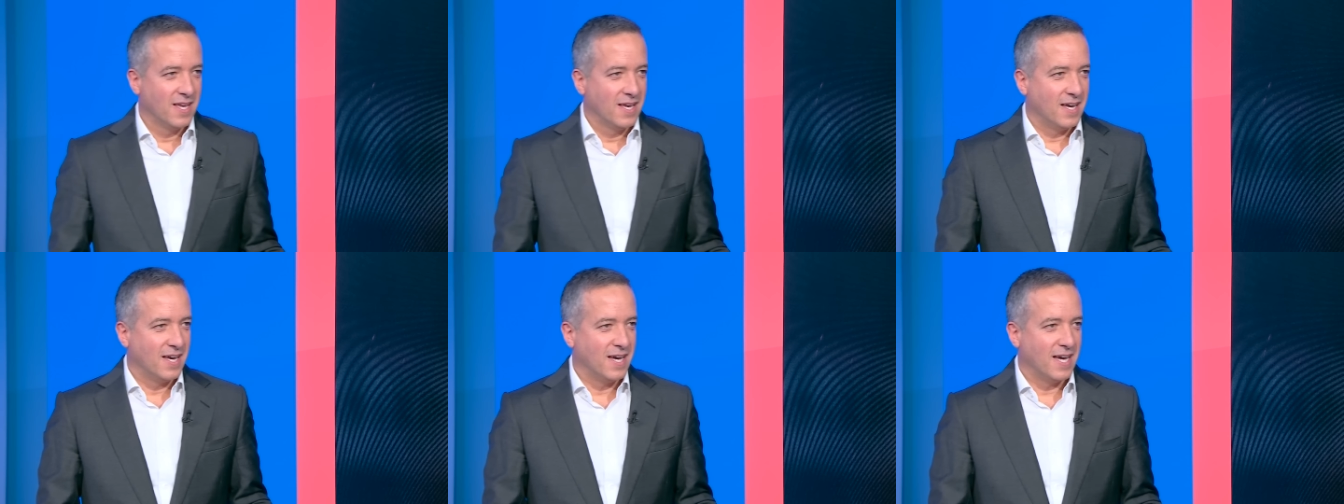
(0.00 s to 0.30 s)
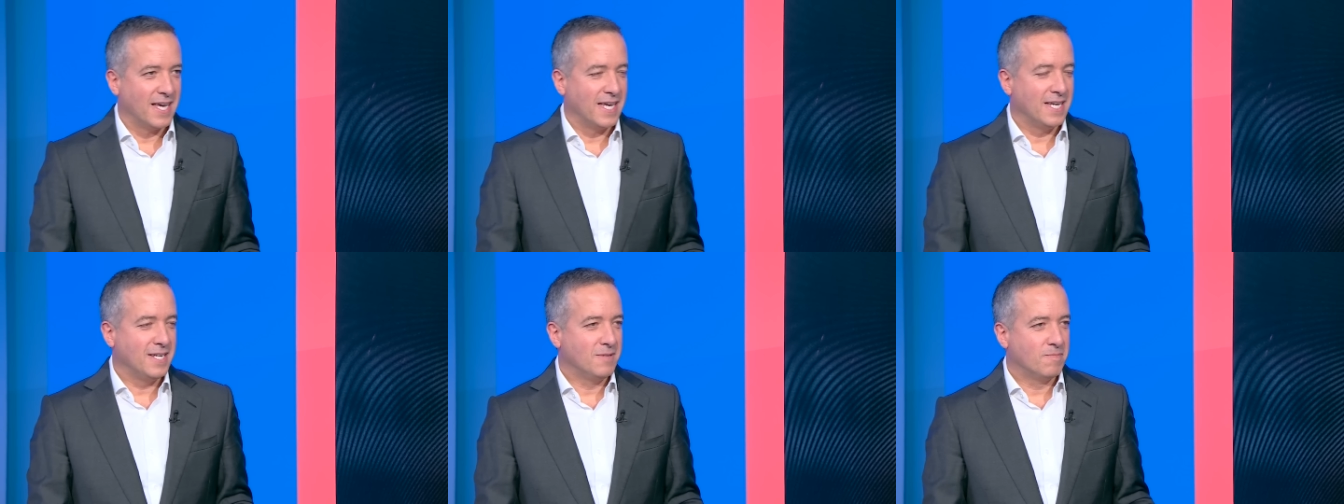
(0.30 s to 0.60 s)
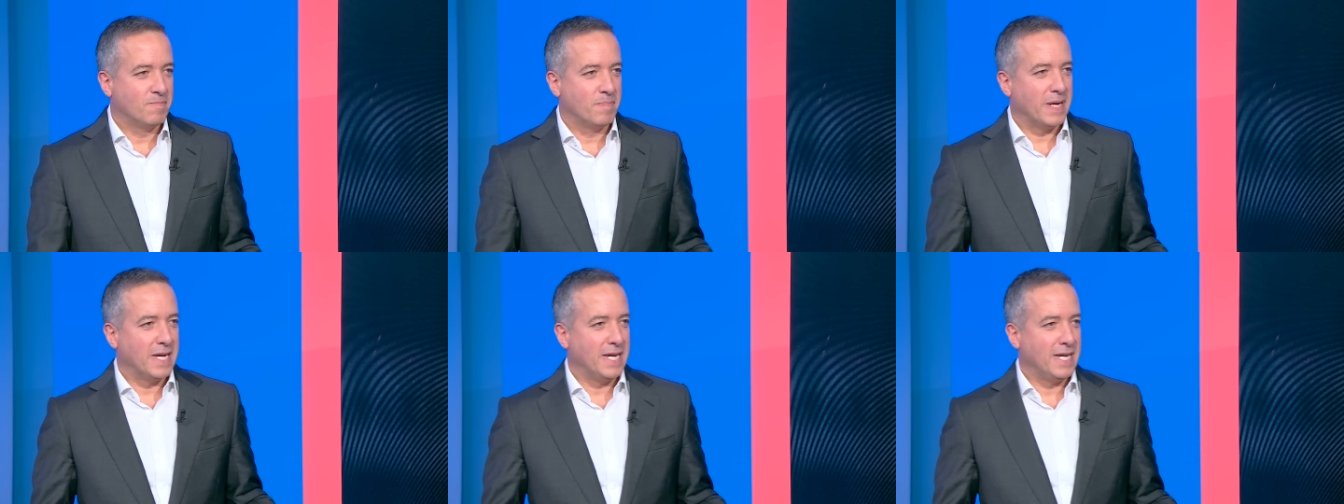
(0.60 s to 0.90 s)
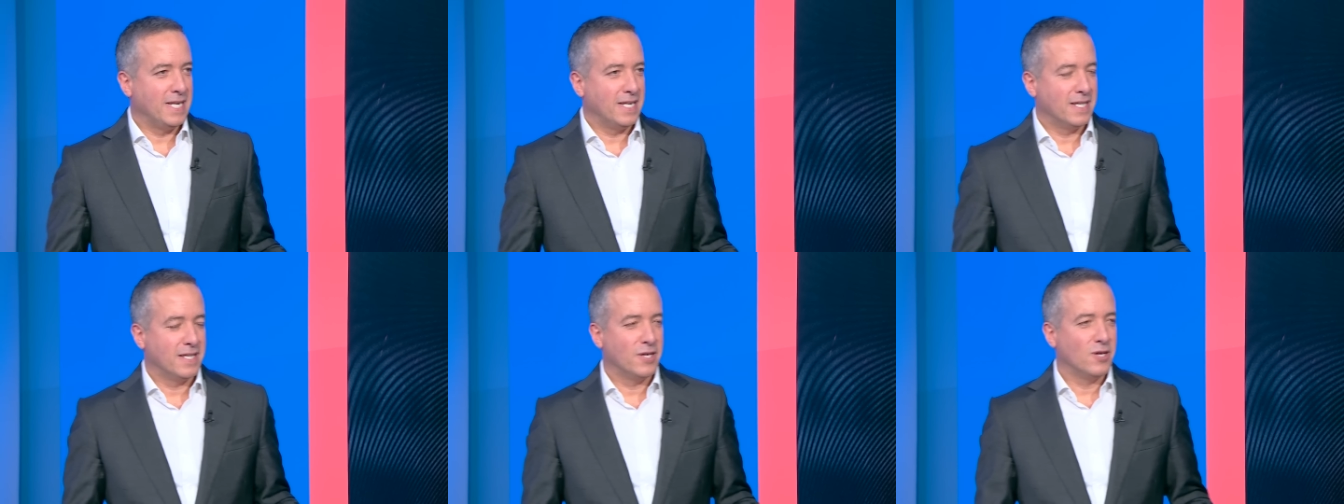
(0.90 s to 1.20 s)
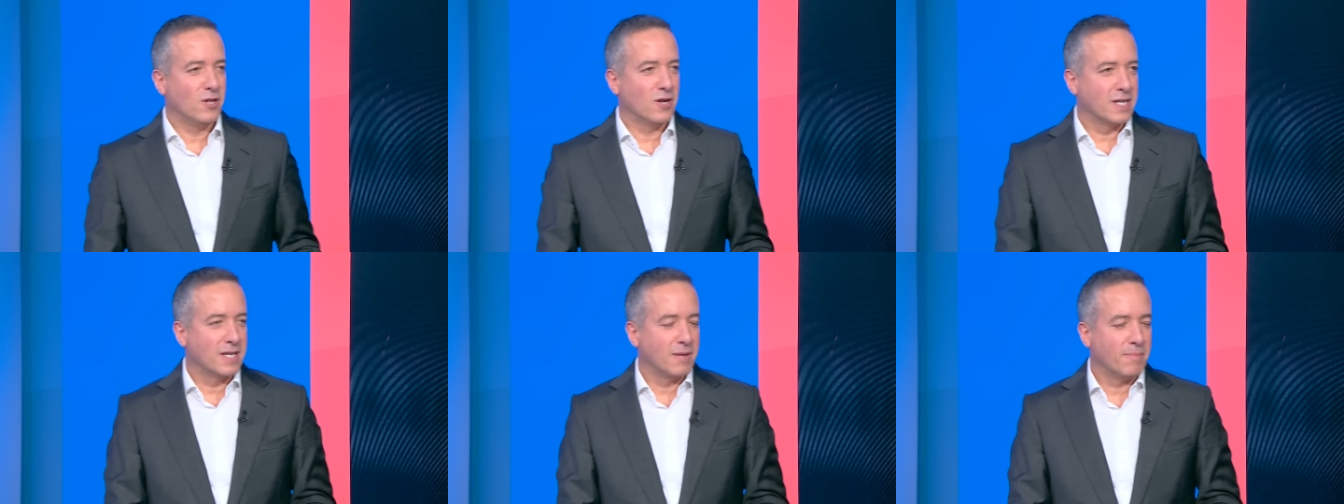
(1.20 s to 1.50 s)
Uh, he's been the
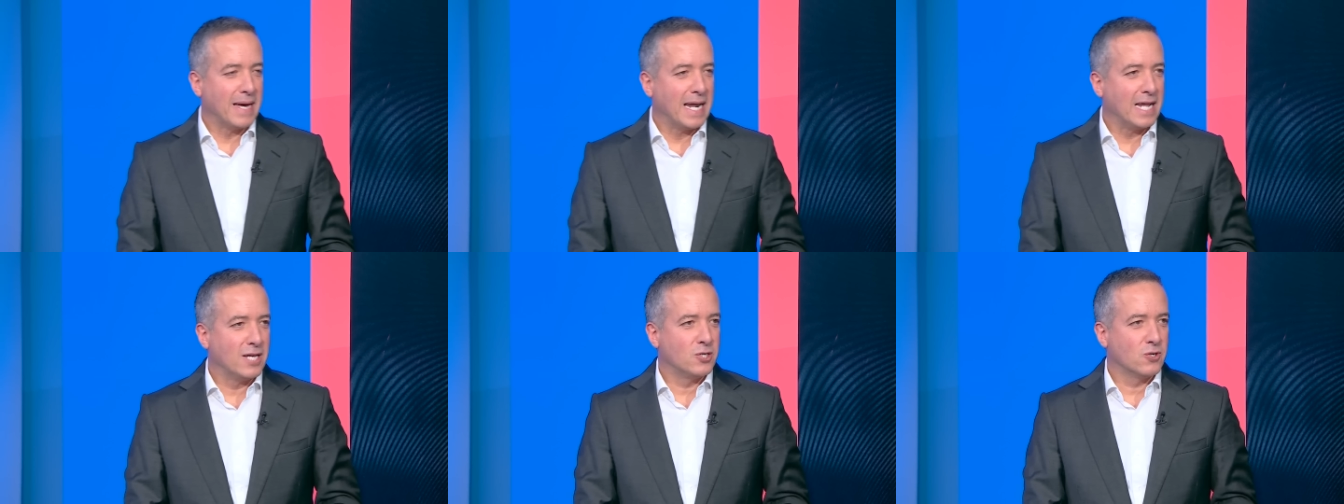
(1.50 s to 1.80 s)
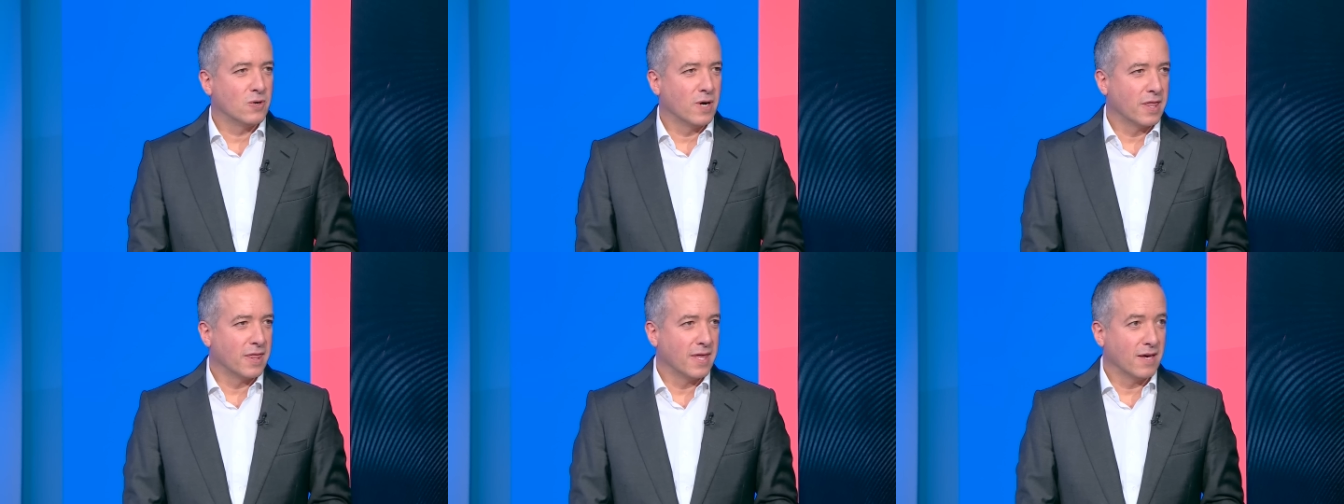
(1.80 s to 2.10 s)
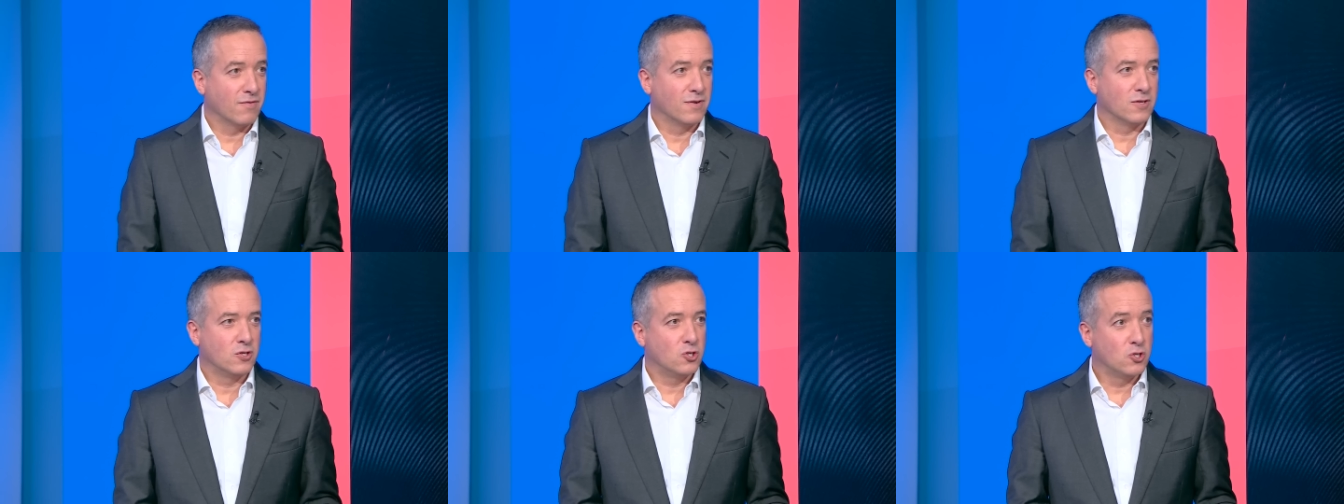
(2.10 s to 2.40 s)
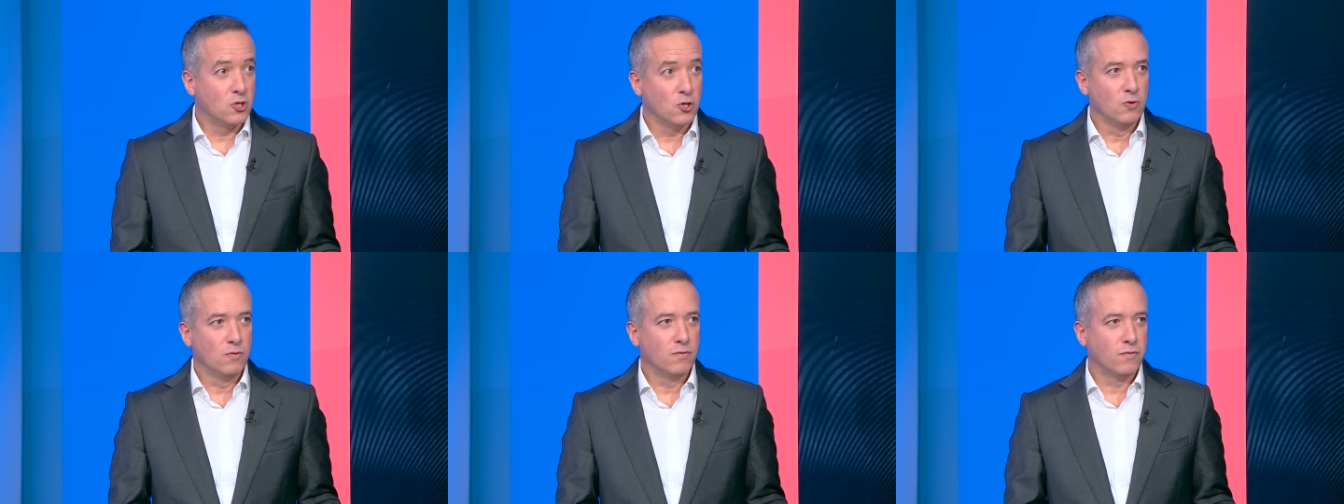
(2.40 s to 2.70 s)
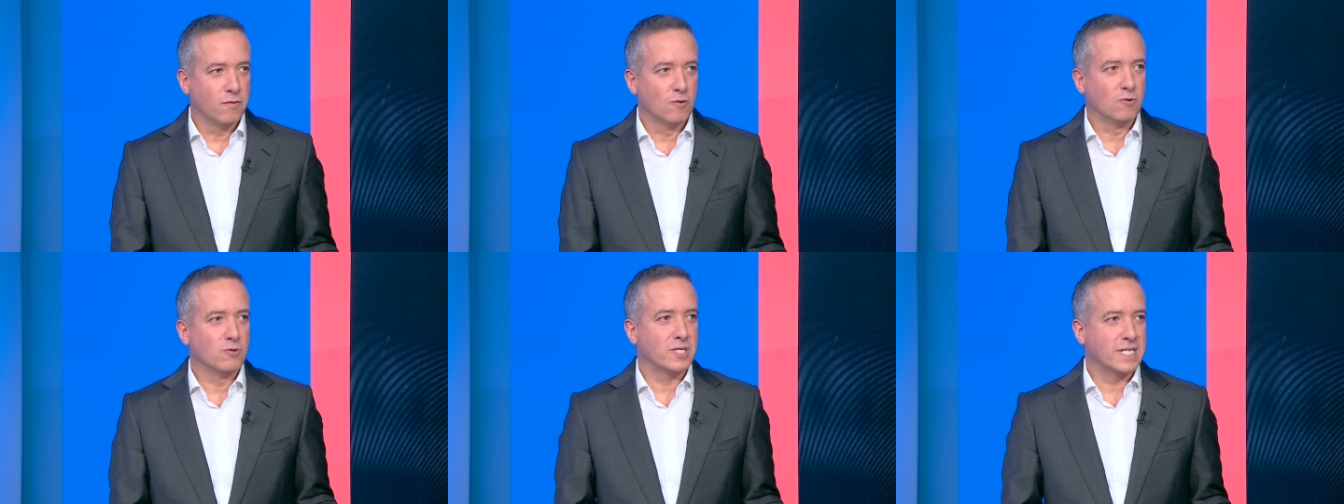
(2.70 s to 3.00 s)
United manager, I think, for two
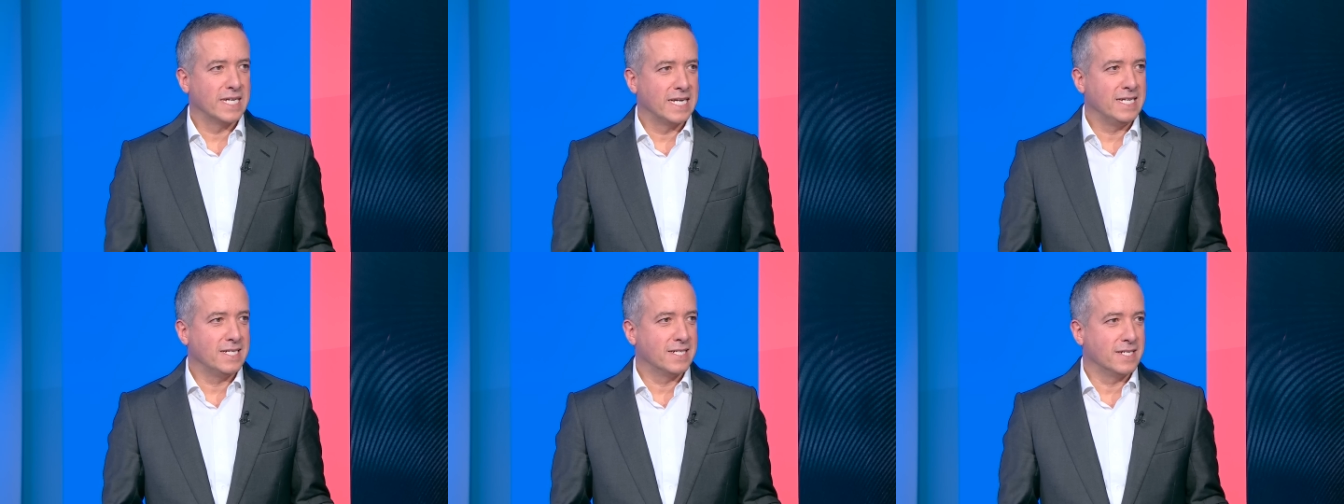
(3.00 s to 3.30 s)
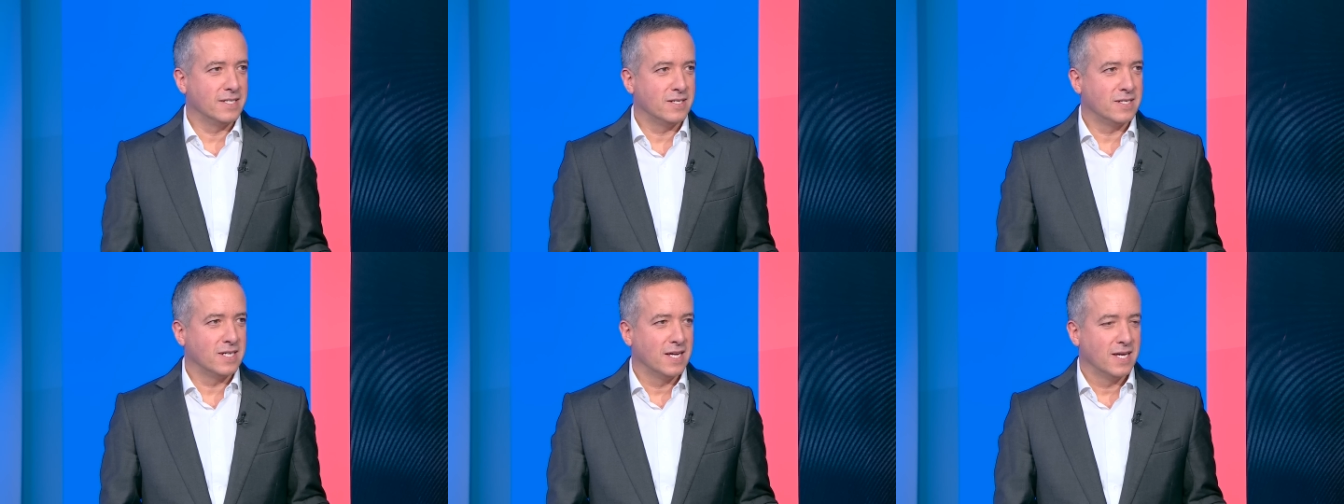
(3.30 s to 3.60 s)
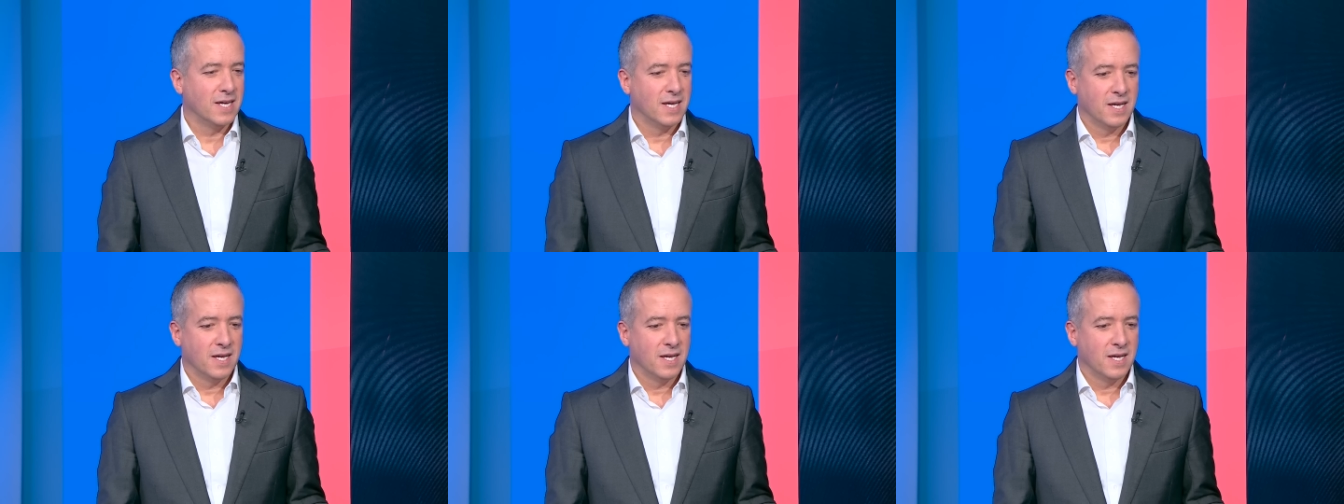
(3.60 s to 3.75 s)
full seasons.